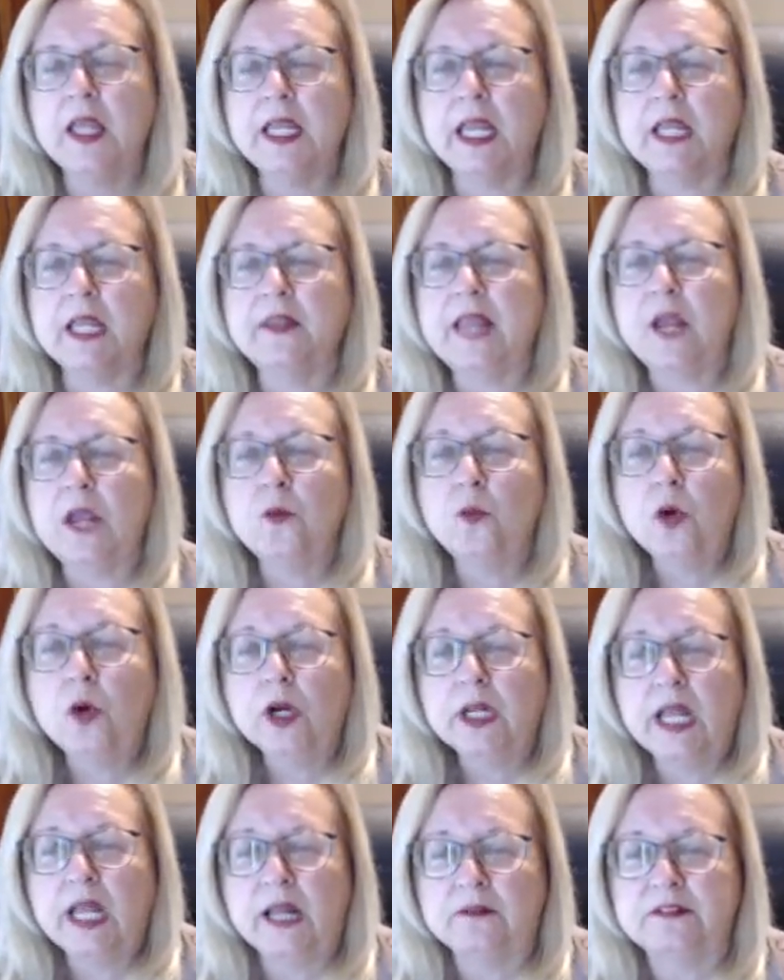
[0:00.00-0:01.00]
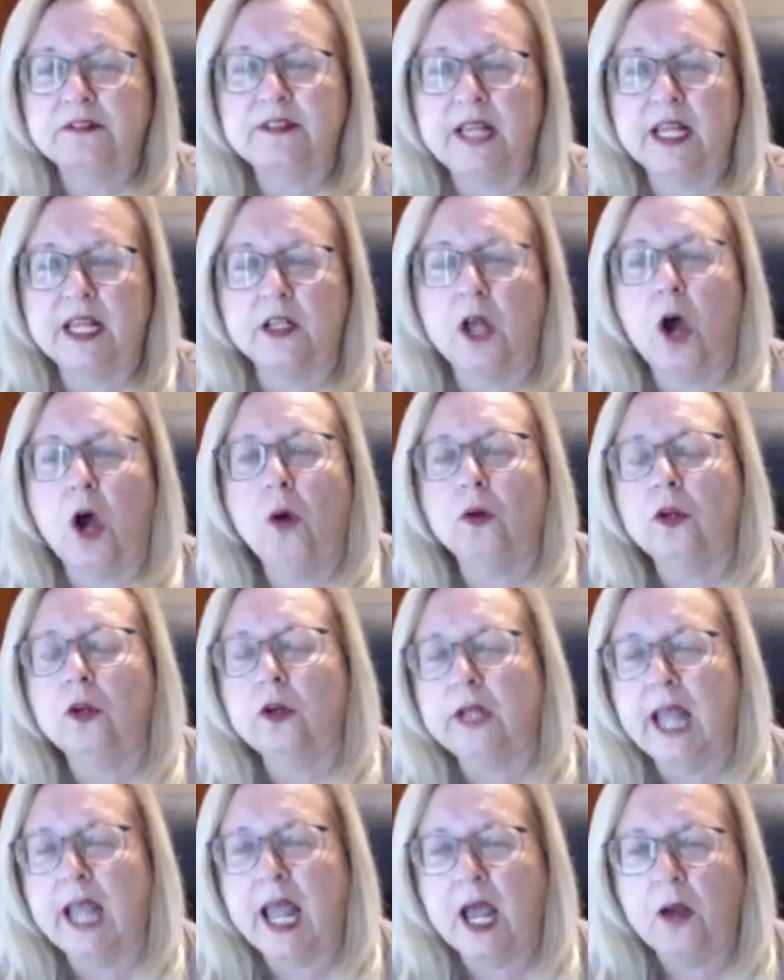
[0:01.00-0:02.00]
They would have said, oh,
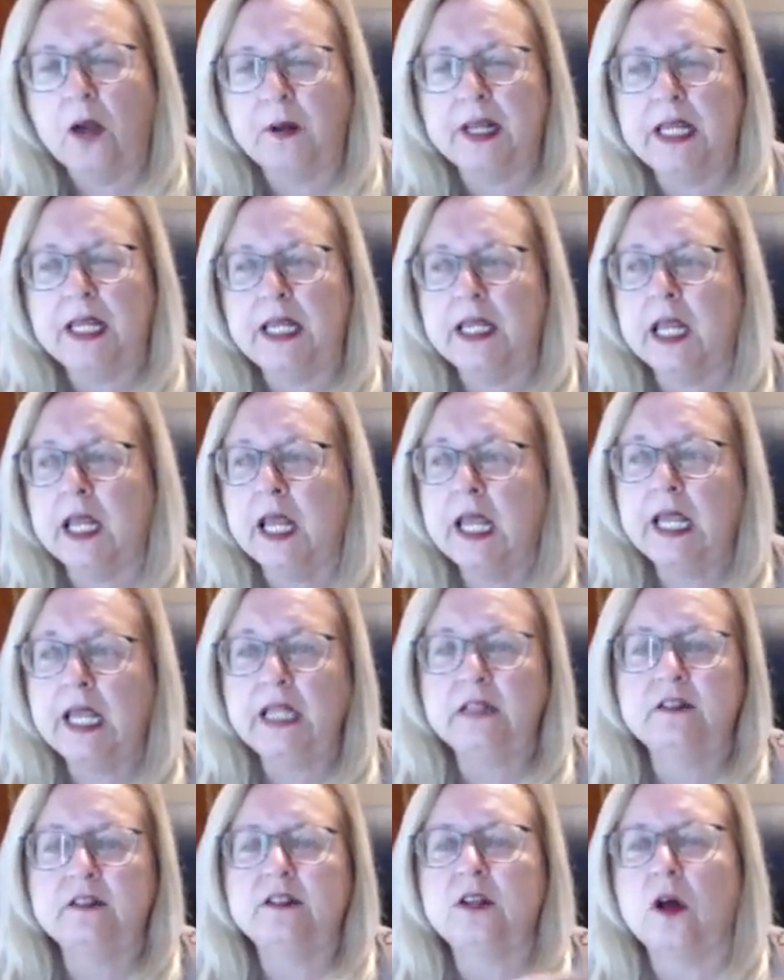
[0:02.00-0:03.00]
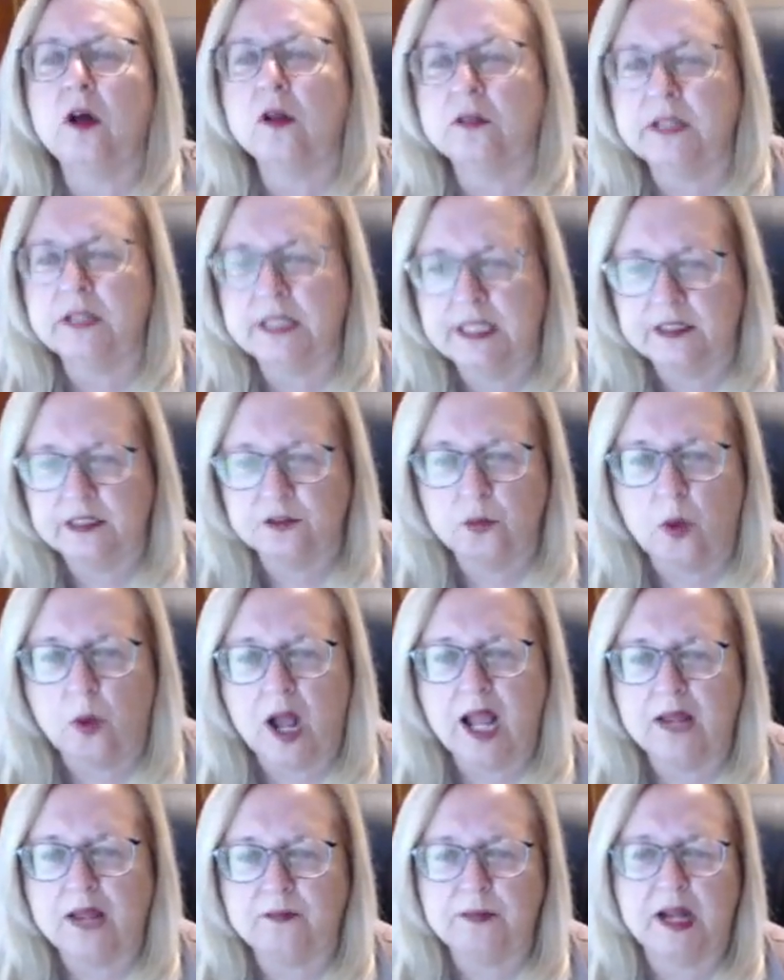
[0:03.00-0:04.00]
look how he insulted his
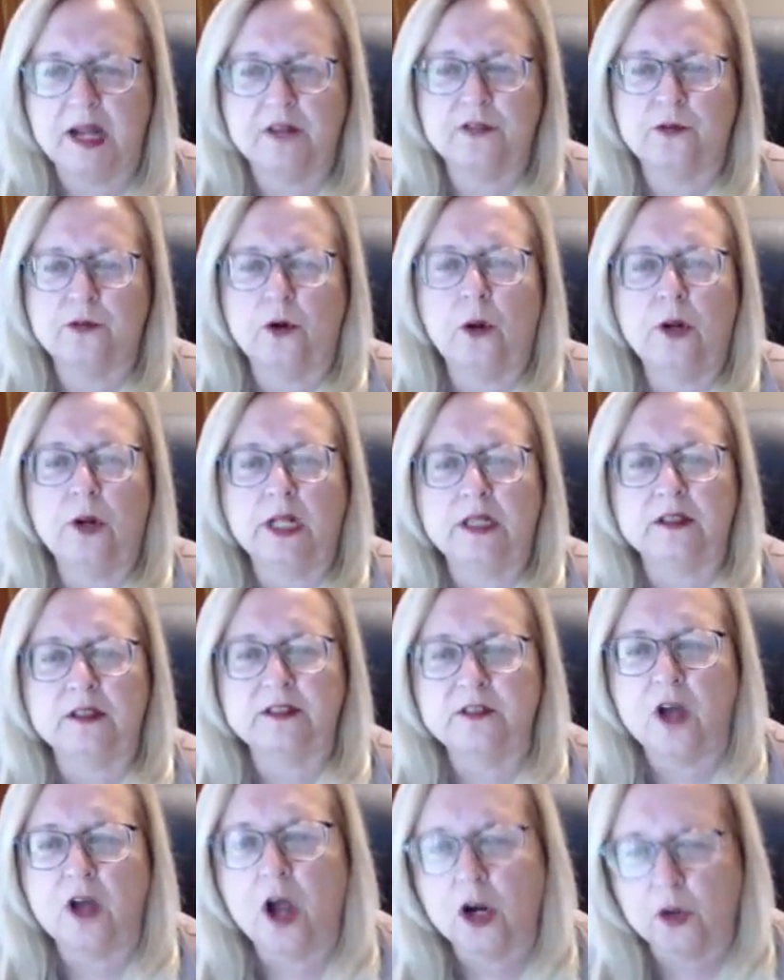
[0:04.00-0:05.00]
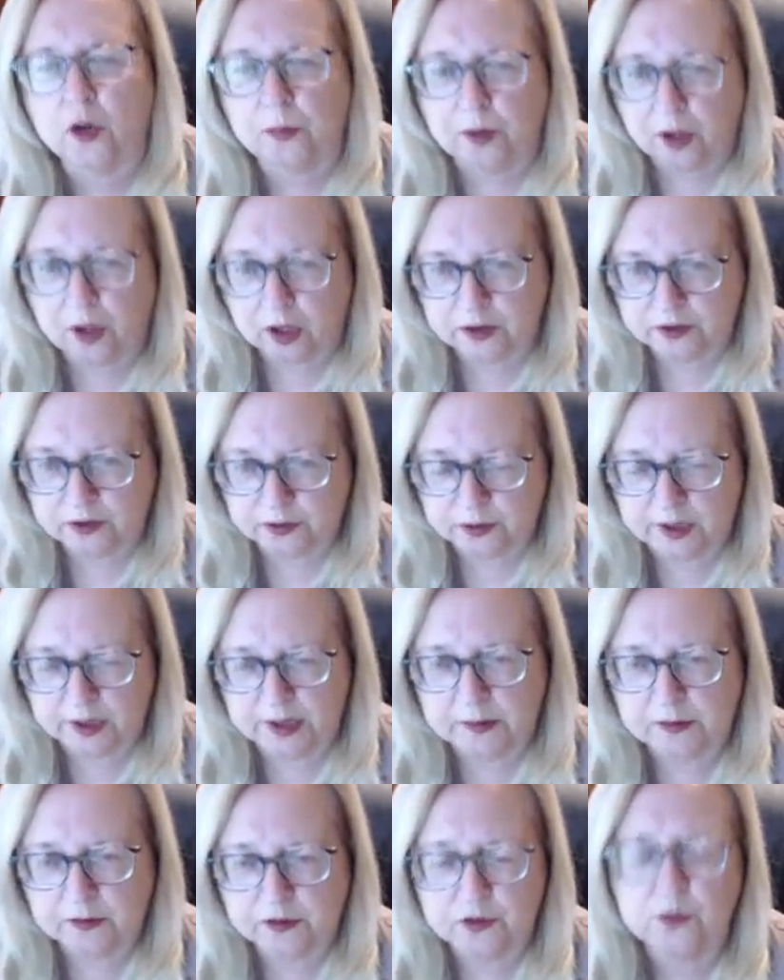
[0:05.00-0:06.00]
wife by throwing the soccer ball
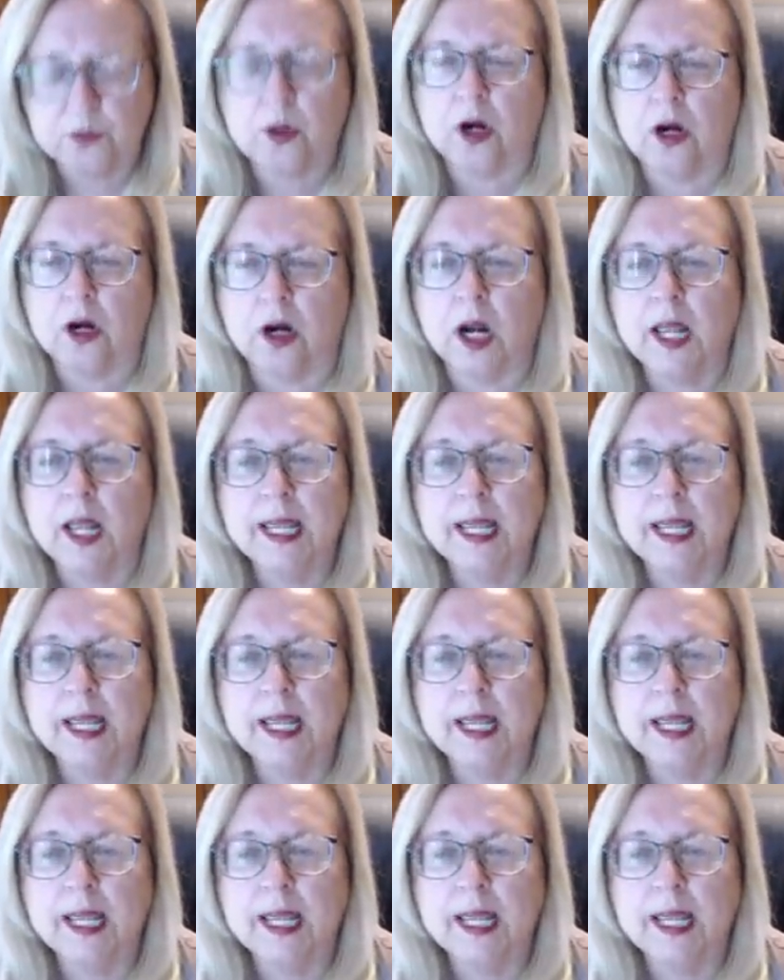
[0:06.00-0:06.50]
to her.